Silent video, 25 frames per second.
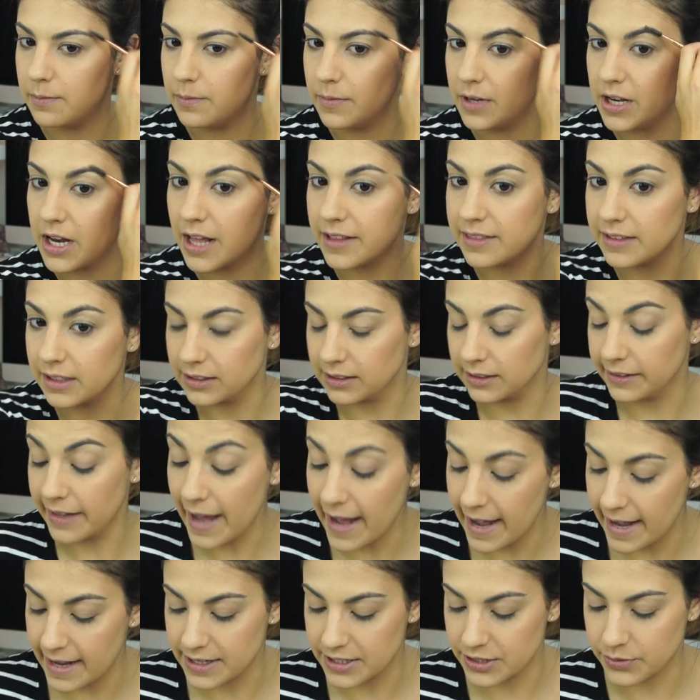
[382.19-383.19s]

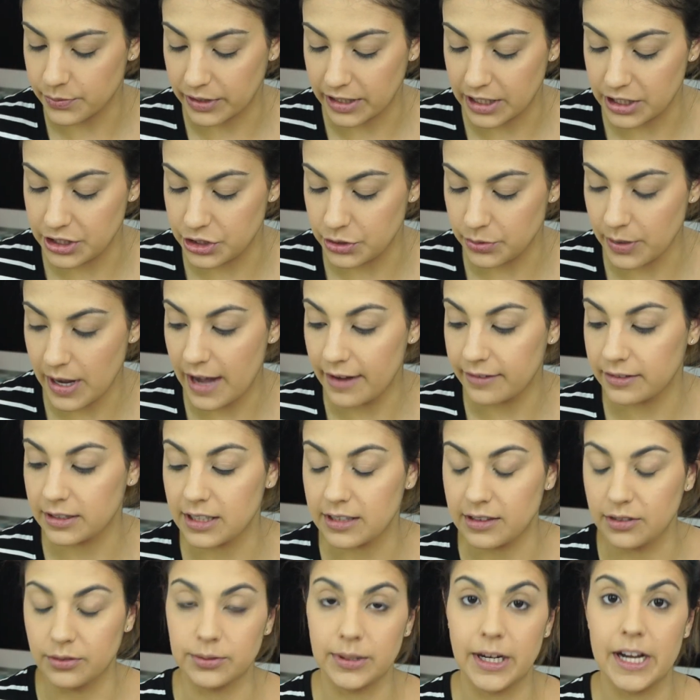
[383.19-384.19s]
Nonetheless, when I do have it
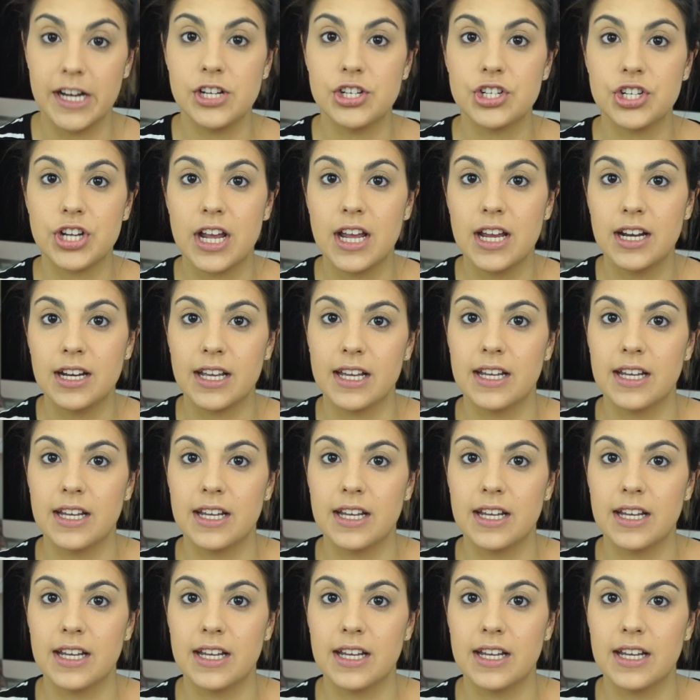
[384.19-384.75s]
in the right shade,